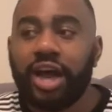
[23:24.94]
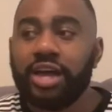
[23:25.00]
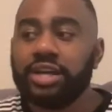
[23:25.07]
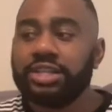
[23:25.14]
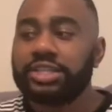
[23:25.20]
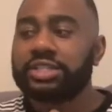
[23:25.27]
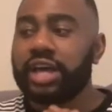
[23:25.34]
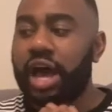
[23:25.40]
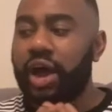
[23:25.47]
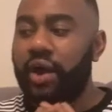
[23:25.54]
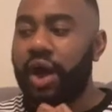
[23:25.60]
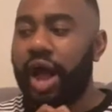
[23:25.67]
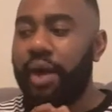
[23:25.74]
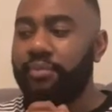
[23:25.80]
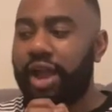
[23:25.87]
So
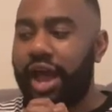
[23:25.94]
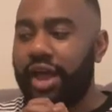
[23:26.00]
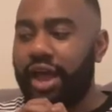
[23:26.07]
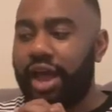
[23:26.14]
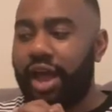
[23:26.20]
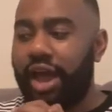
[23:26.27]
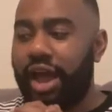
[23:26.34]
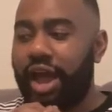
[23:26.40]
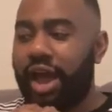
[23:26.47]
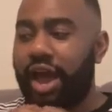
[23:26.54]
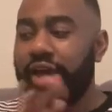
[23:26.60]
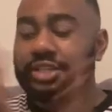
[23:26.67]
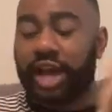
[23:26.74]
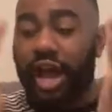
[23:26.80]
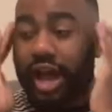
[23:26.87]
I'm like,
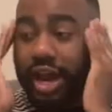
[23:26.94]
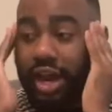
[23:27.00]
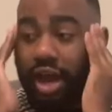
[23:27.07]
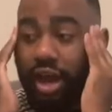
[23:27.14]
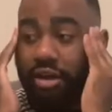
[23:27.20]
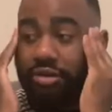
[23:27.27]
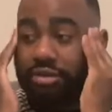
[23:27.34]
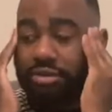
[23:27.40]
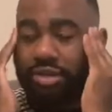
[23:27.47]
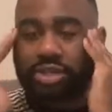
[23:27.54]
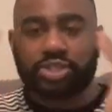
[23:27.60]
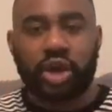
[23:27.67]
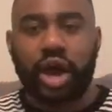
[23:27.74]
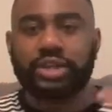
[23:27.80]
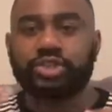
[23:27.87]
Asia, I gotta go.
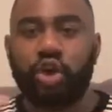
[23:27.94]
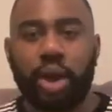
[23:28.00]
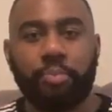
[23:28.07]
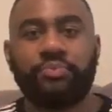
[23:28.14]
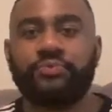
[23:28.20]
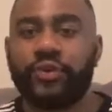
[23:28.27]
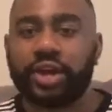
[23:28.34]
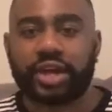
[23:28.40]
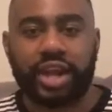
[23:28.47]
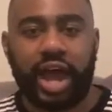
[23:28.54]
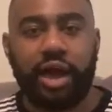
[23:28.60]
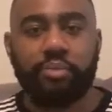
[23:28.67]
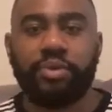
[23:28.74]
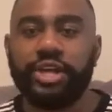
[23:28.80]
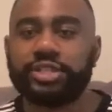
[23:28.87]
So I start freaking
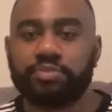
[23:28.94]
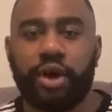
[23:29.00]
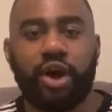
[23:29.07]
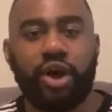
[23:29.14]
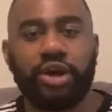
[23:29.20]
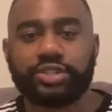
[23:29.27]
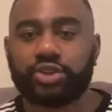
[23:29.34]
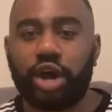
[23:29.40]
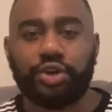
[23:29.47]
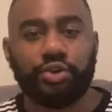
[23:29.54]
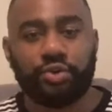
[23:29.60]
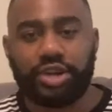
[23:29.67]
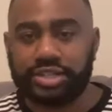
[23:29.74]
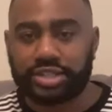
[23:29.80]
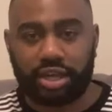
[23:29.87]
out, bitch. My heart started
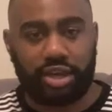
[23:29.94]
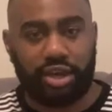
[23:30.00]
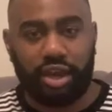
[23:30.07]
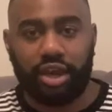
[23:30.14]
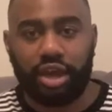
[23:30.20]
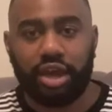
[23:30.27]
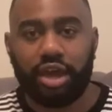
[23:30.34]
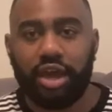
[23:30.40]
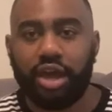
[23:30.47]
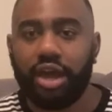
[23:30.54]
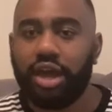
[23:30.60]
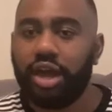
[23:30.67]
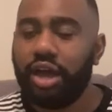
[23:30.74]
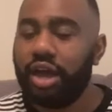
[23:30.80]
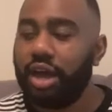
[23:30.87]
doing this again.
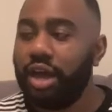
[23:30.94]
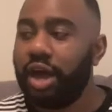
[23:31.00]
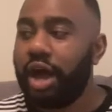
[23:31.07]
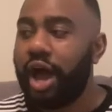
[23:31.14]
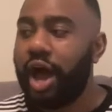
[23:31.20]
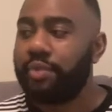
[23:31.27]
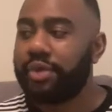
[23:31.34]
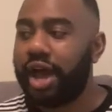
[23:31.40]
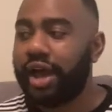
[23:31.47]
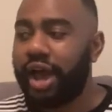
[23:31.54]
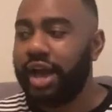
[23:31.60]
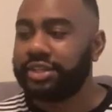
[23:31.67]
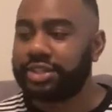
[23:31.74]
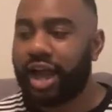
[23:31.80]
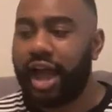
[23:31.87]
I'm like,
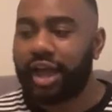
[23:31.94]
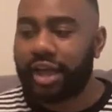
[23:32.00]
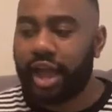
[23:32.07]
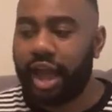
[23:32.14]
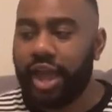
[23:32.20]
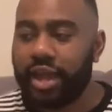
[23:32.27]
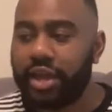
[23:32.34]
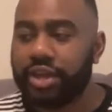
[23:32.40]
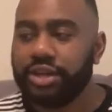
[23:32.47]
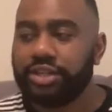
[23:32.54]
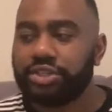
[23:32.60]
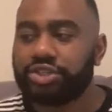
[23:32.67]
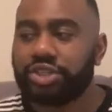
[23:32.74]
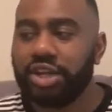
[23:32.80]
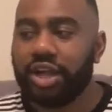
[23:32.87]
Asia, I can't.
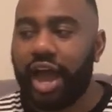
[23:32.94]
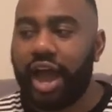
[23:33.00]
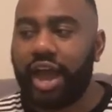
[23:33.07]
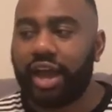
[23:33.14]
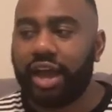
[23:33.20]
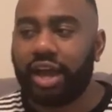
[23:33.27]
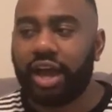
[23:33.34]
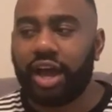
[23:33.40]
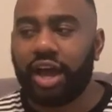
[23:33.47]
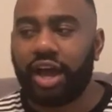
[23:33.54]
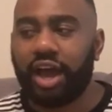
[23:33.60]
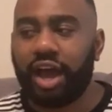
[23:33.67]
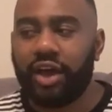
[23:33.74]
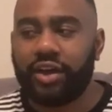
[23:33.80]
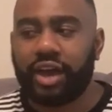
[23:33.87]
She like,
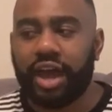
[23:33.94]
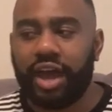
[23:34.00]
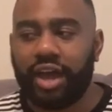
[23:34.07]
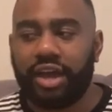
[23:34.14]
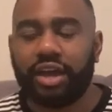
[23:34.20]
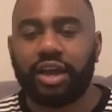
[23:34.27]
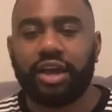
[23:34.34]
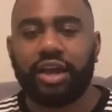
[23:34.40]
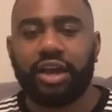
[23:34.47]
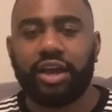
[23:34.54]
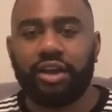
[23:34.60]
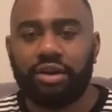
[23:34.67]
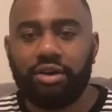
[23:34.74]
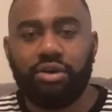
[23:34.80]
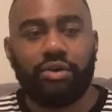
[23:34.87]
okay,
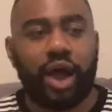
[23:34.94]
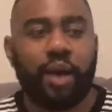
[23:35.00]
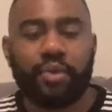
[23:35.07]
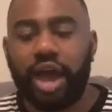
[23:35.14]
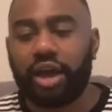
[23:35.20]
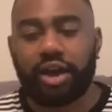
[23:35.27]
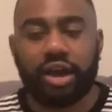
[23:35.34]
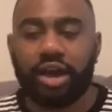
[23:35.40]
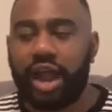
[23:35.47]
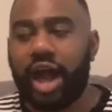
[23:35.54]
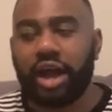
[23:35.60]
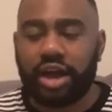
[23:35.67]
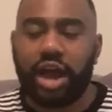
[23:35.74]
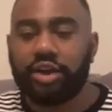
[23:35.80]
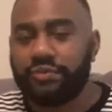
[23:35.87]
cool. I'm like, girl,
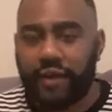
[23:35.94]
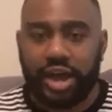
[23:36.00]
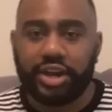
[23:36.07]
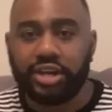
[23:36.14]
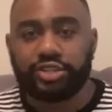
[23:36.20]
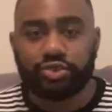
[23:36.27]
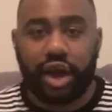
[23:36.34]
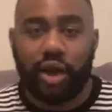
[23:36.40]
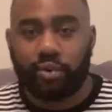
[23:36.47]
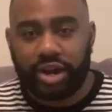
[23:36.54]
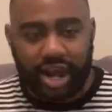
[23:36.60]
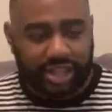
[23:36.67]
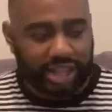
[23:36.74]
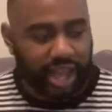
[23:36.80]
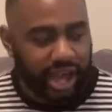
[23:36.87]
I'll call you if I need you. I run
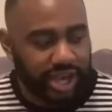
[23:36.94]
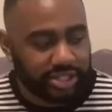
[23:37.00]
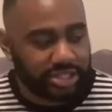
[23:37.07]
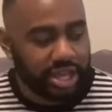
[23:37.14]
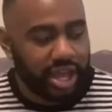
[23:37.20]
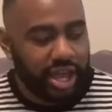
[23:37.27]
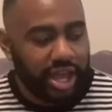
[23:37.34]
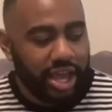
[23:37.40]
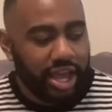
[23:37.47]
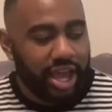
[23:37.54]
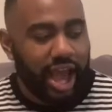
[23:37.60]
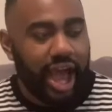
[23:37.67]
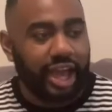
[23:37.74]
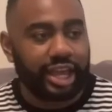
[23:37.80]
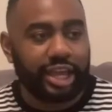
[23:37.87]
out the house.
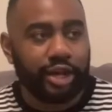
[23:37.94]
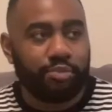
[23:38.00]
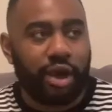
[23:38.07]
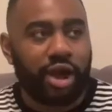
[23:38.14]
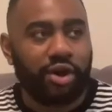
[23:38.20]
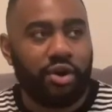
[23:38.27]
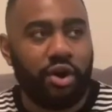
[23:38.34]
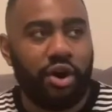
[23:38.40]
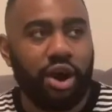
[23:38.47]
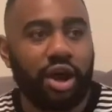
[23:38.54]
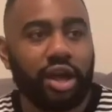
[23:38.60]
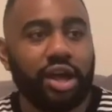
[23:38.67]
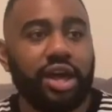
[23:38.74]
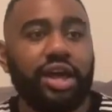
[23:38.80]
I get in my car.